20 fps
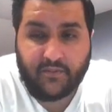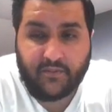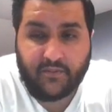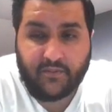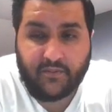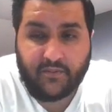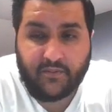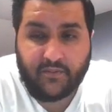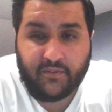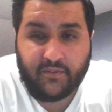
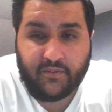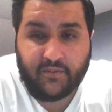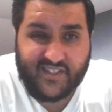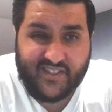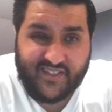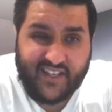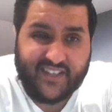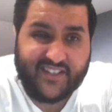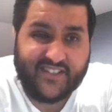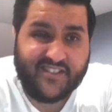He's still the
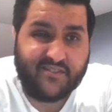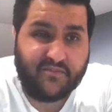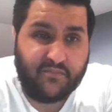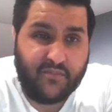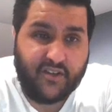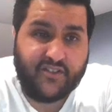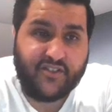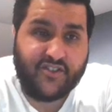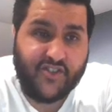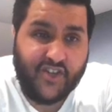6th
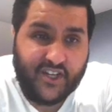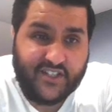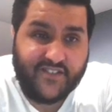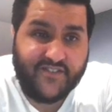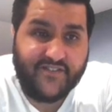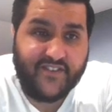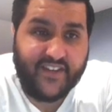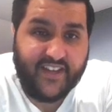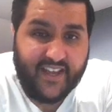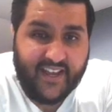most
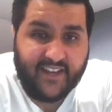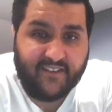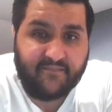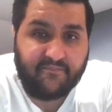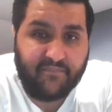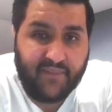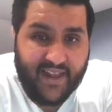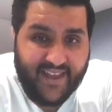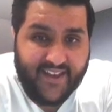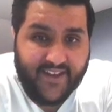transferred in
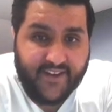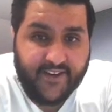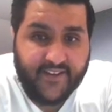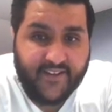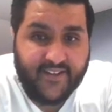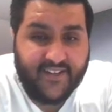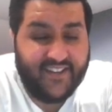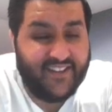player.